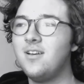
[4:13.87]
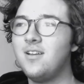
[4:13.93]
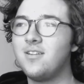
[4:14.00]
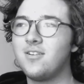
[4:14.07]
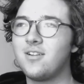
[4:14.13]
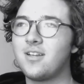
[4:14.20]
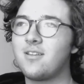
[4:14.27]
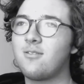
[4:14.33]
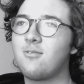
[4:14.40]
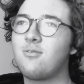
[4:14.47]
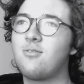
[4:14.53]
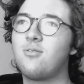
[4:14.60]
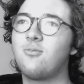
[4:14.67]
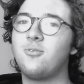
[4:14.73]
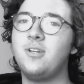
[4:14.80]
There are like
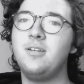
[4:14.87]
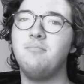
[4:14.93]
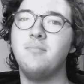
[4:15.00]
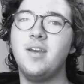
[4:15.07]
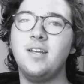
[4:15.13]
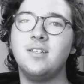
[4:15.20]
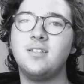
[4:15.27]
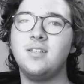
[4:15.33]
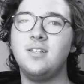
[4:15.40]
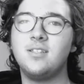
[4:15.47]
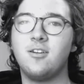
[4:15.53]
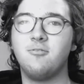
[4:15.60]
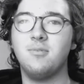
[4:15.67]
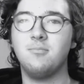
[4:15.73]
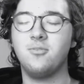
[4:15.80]
3 main scenes I
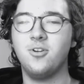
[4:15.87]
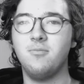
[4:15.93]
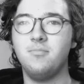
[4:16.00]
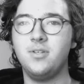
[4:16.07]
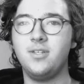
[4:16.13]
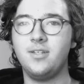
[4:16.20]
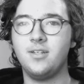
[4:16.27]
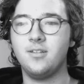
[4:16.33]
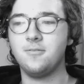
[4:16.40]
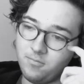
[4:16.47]
remember him being in.